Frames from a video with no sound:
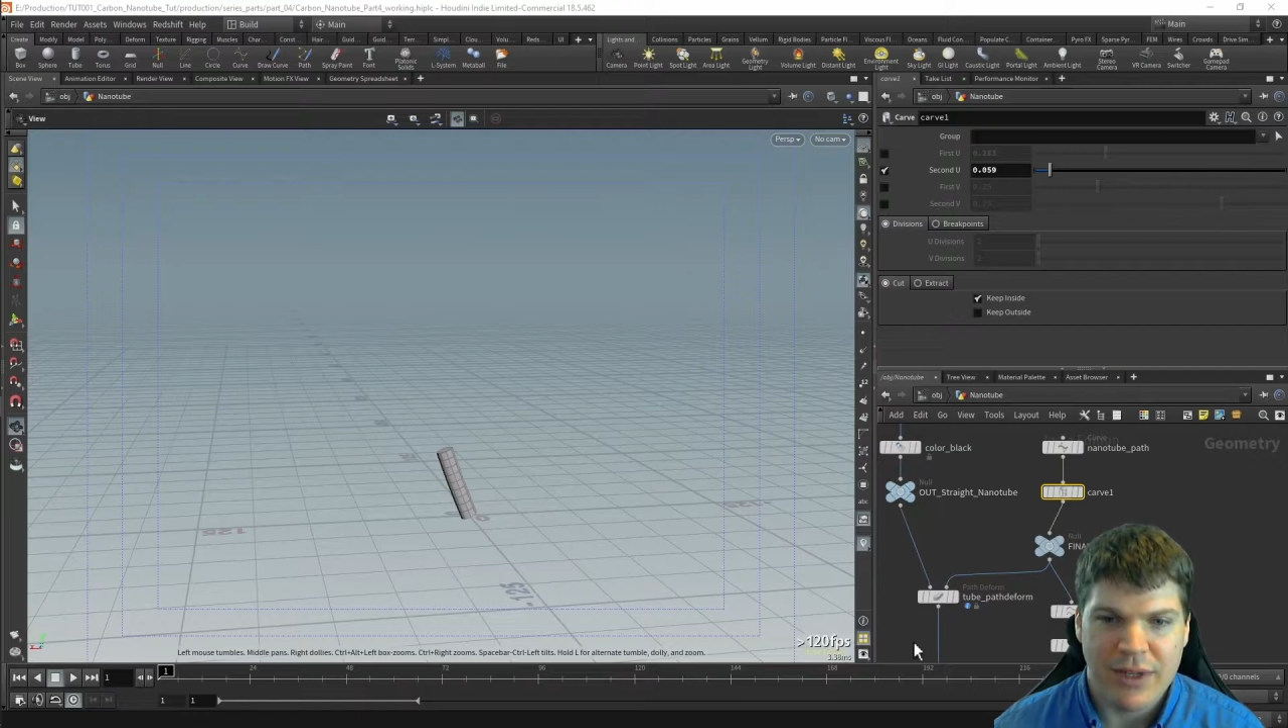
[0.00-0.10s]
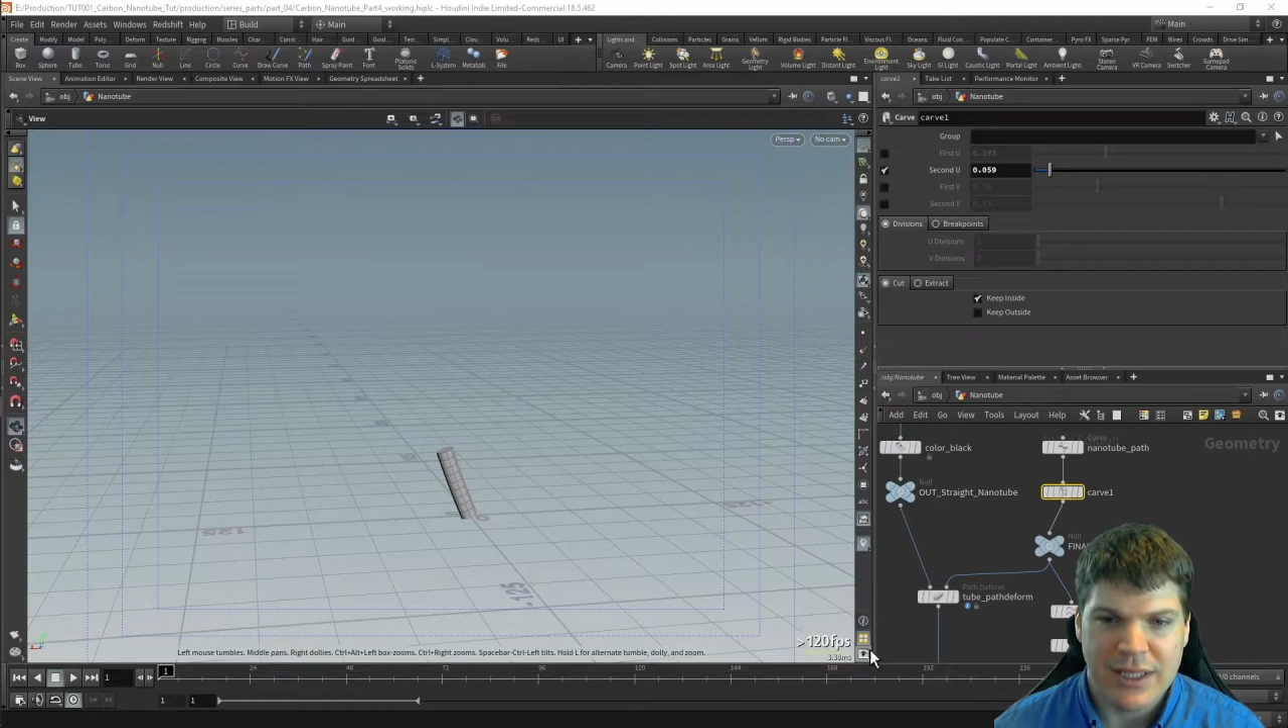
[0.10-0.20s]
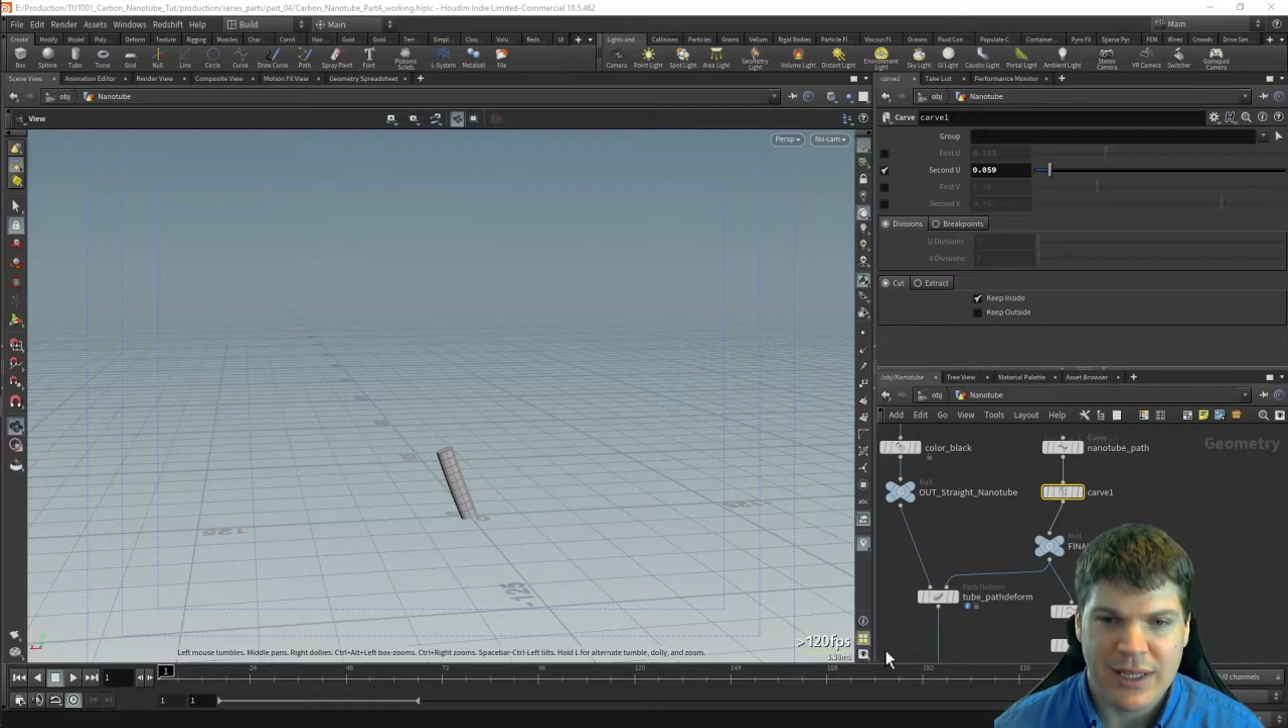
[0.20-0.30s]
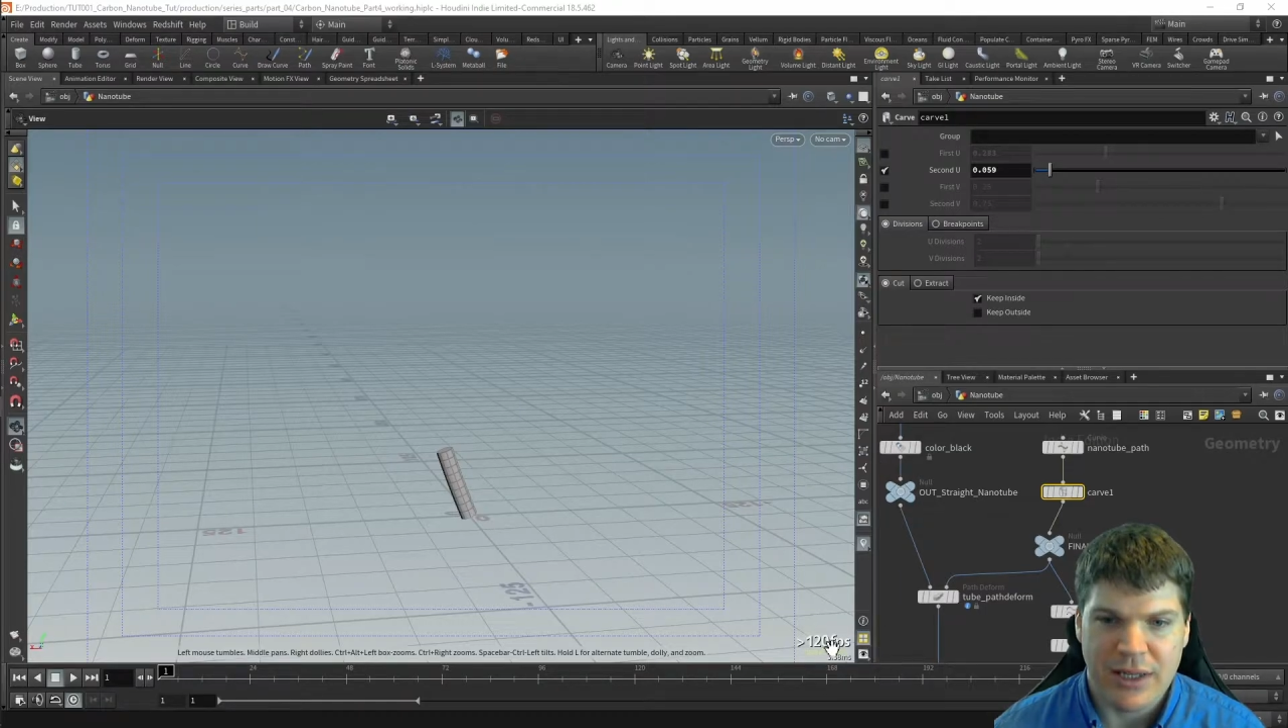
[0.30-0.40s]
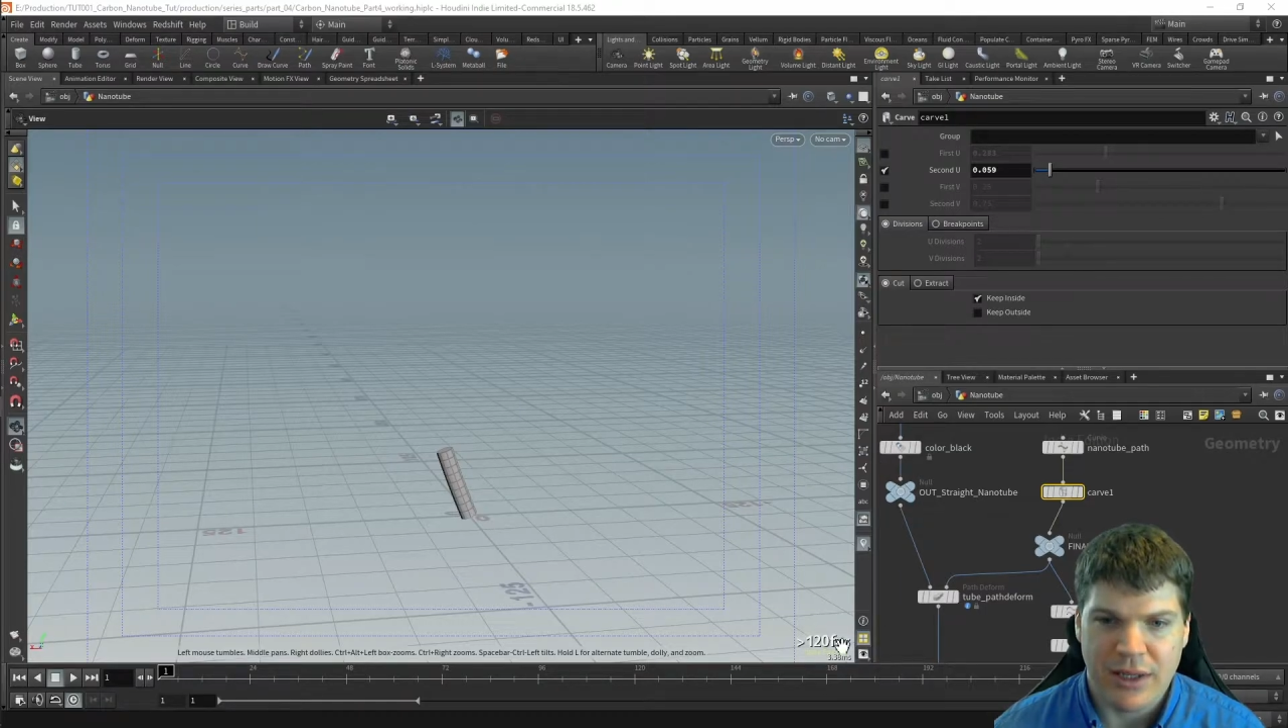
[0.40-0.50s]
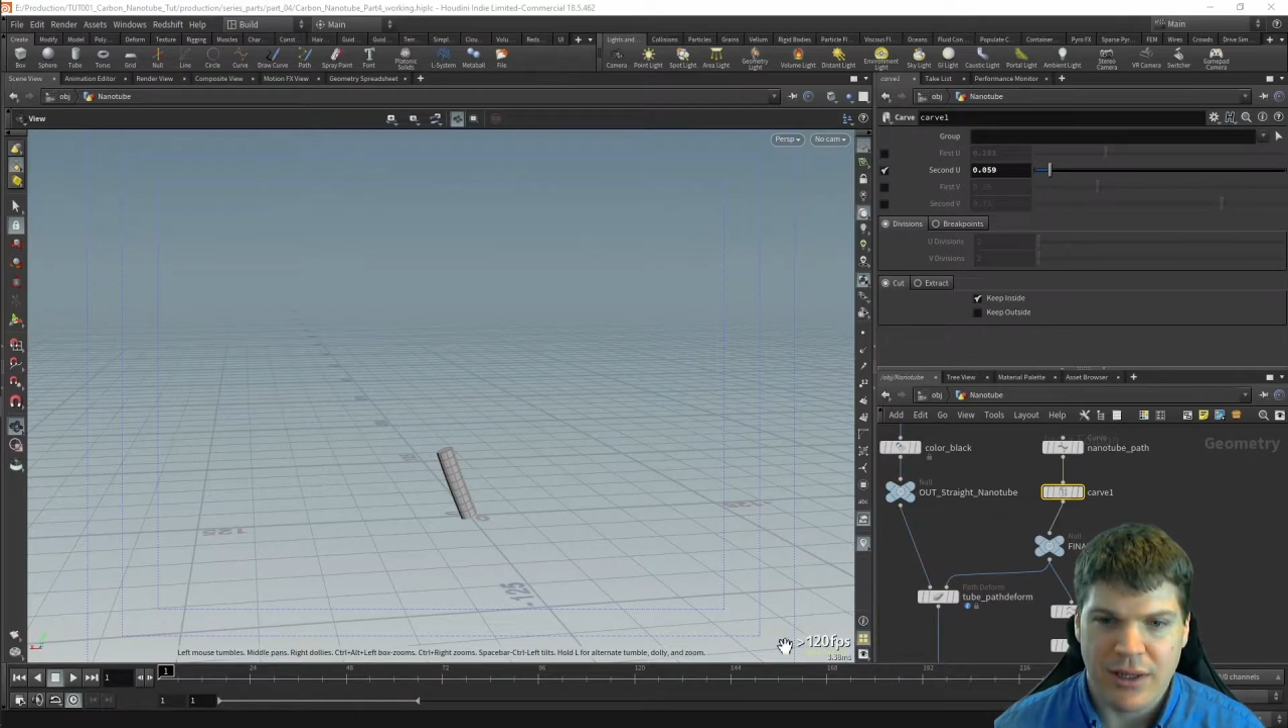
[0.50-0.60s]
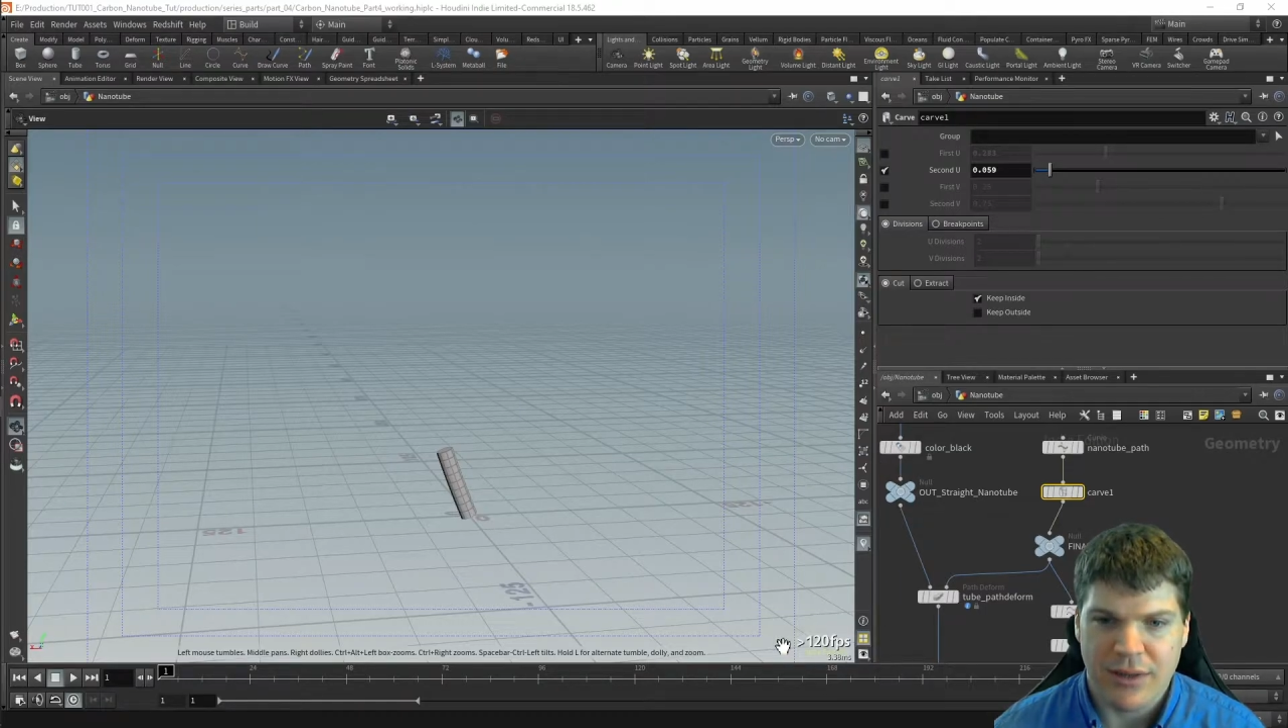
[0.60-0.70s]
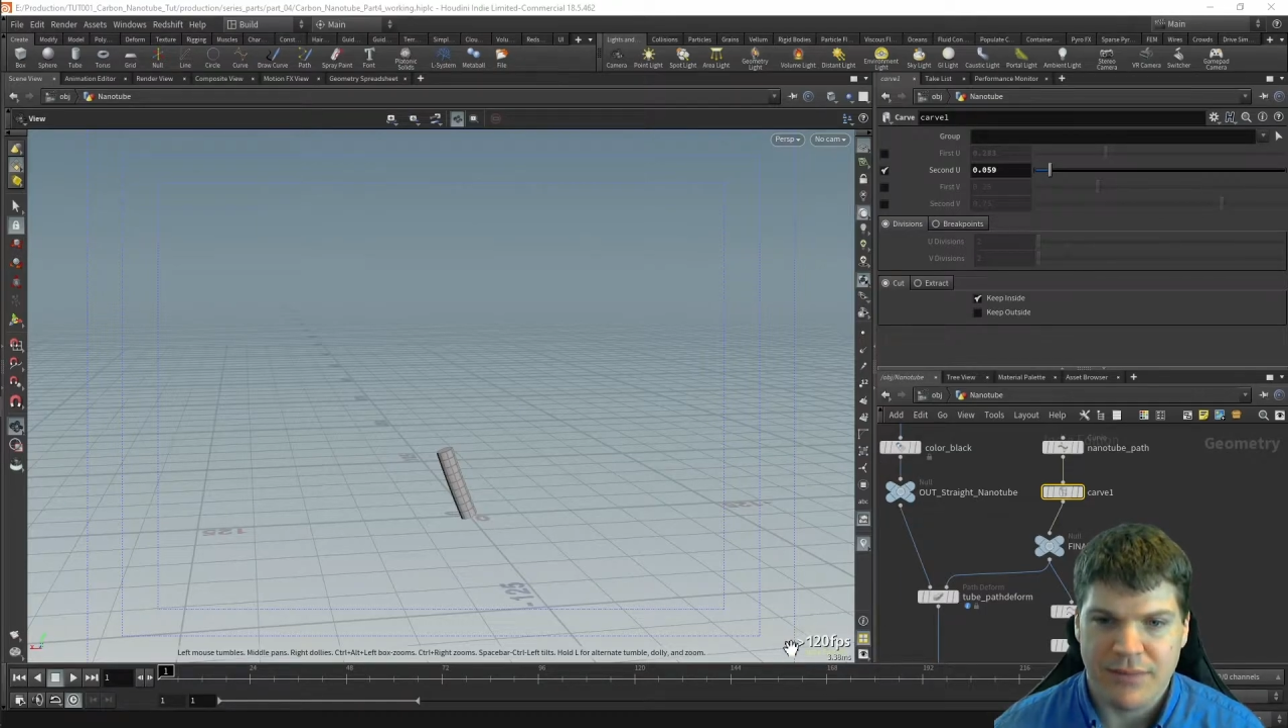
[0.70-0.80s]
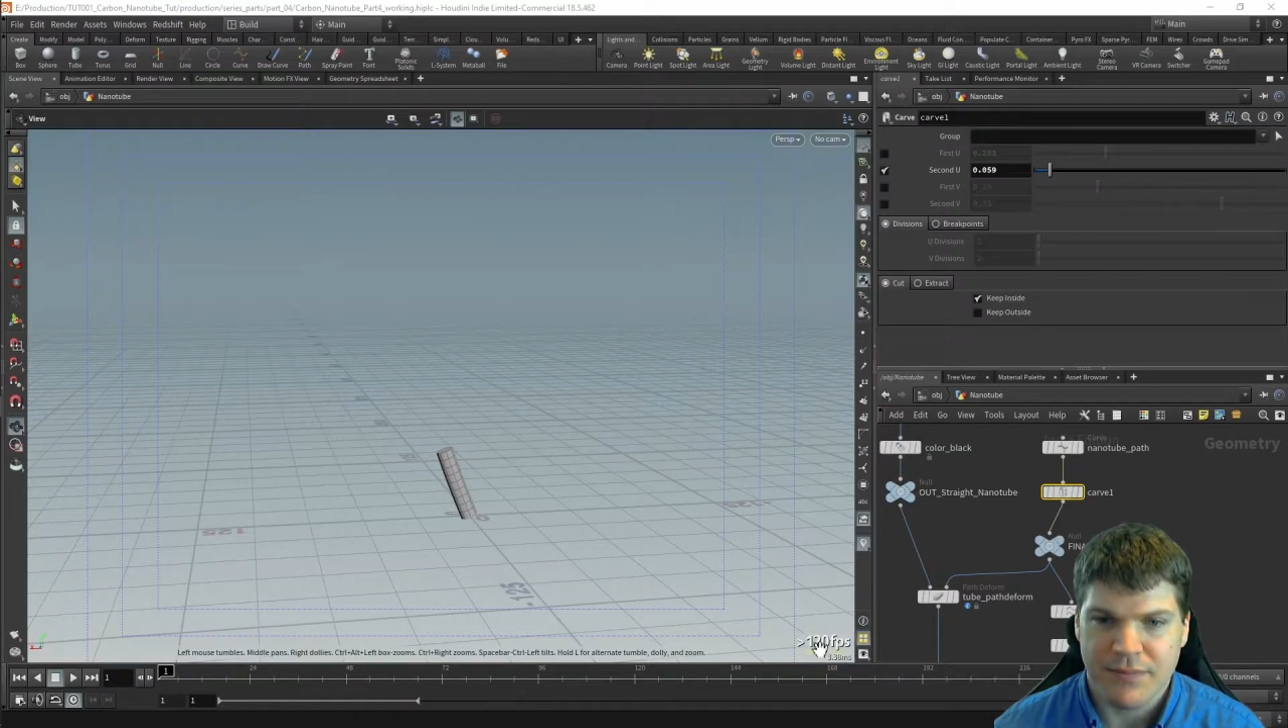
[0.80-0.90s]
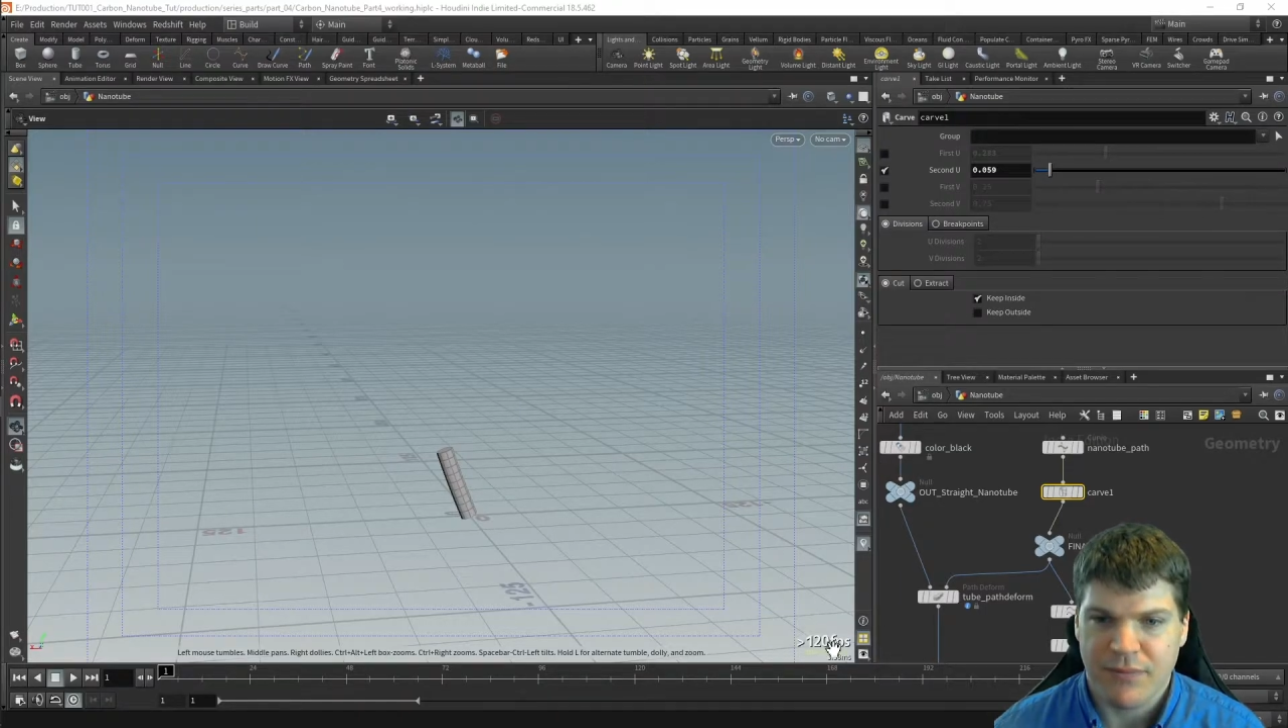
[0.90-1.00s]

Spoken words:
this little